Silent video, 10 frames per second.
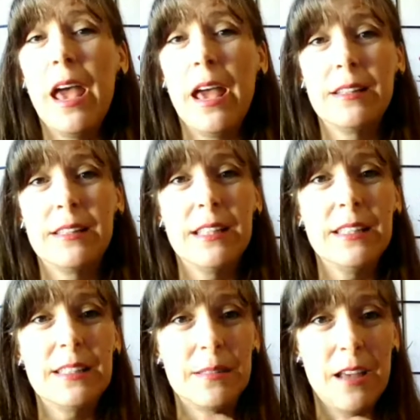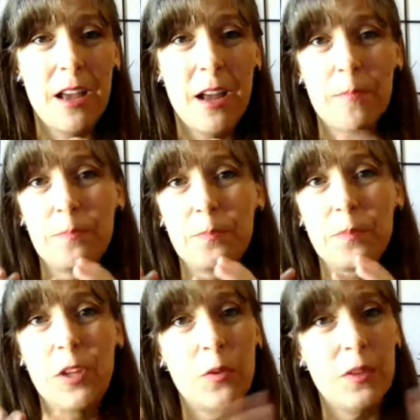as this,
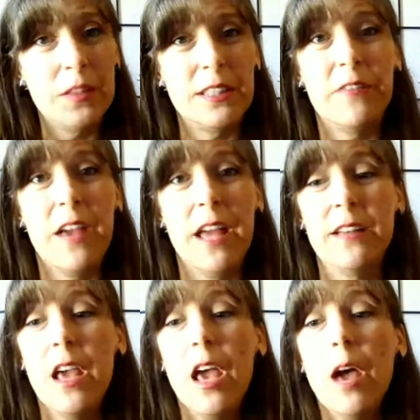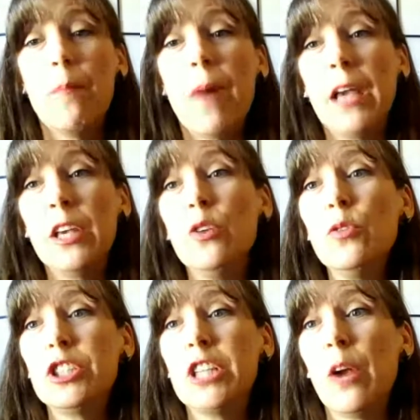you know, this event, by
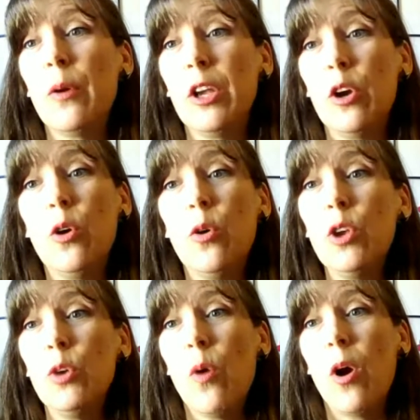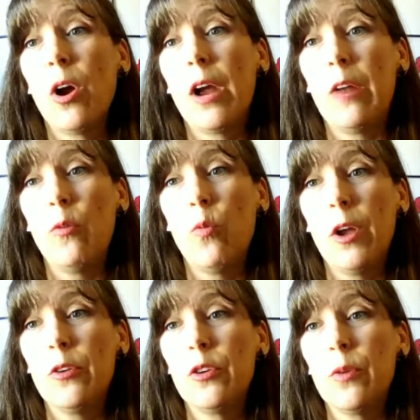you sharing who you are and
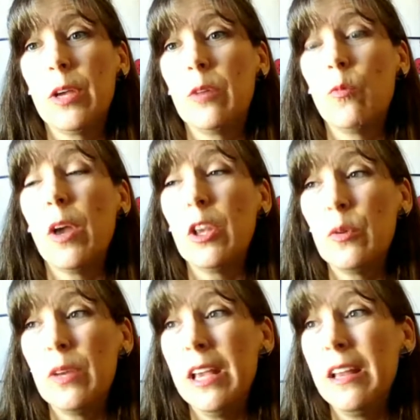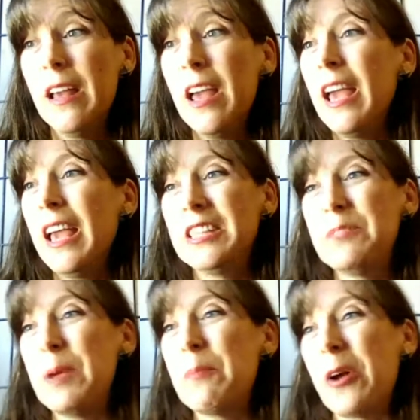what you're doing and what you need,
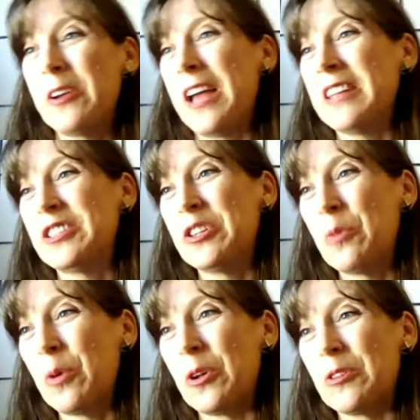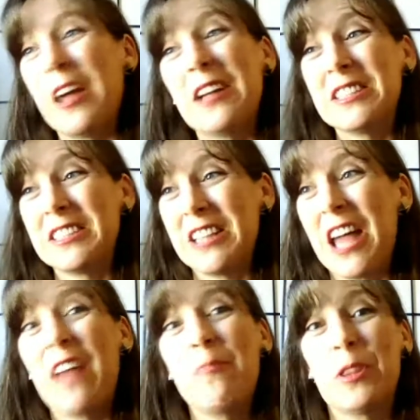it's being broadcast to the world, not just
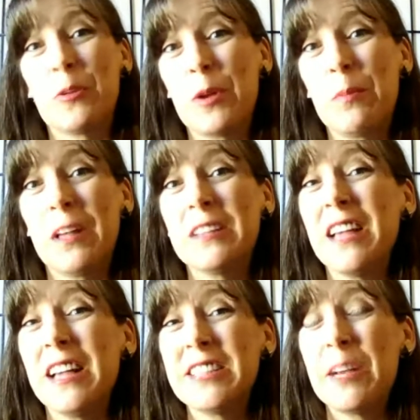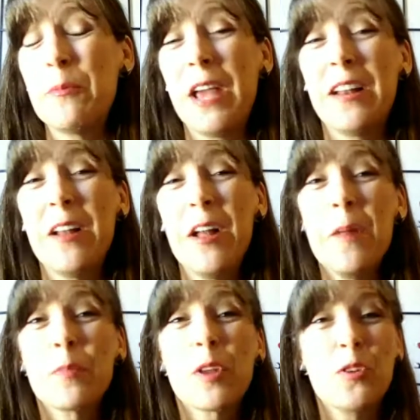live, but the replays. Last time we had
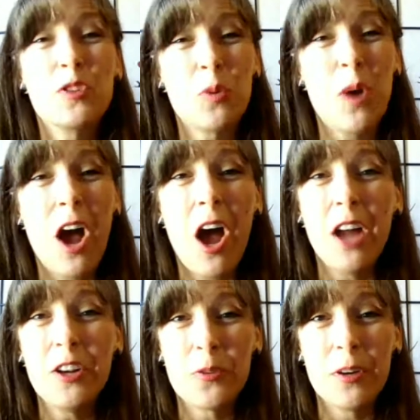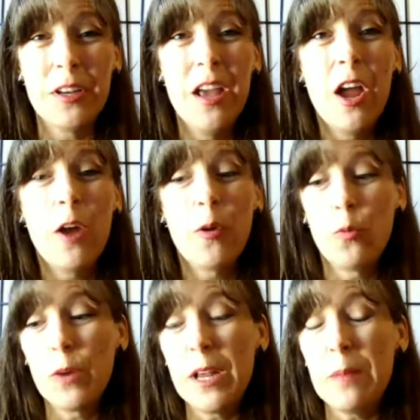close to 100
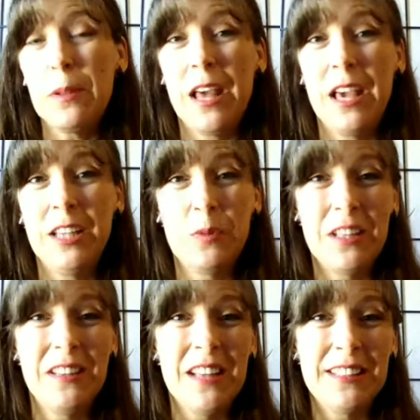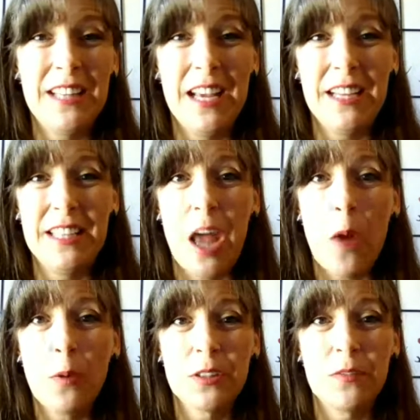replays within less than 18
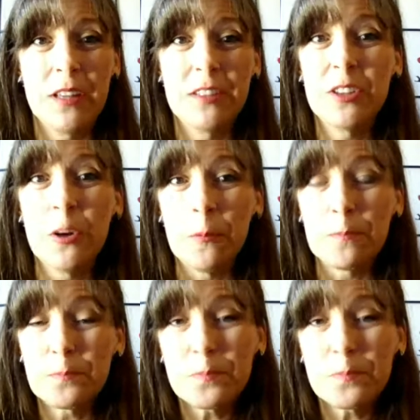hours of this. So,